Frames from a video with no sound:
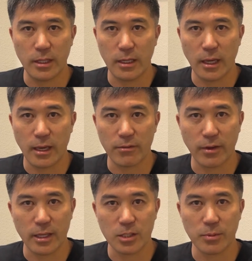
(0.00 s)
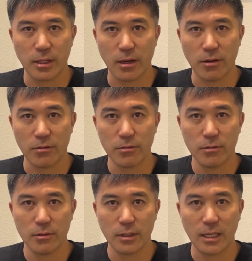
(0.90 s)
the advancement of
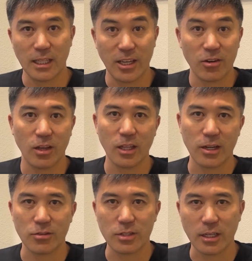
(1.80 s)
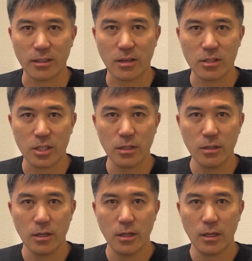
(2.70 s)
clear aligner technology,
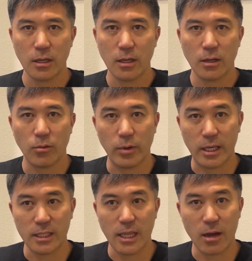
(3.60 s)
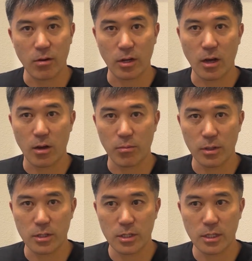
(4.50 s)
we can now
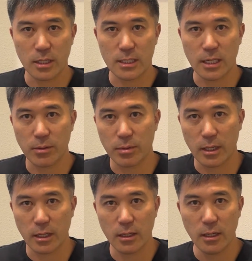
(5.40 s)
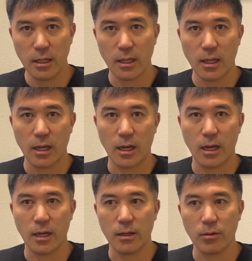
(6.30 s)
accomplish the same thing
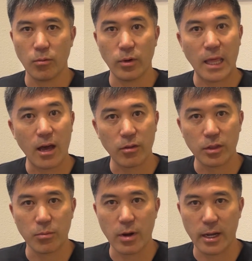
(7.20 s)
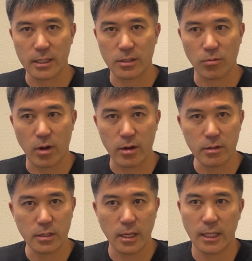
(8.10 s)
without the brackets and
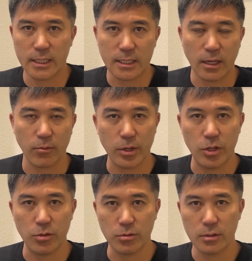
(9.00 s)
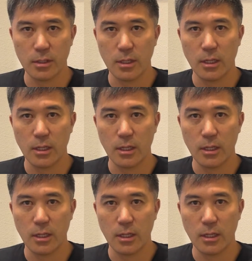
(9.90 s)
wires, and instead we use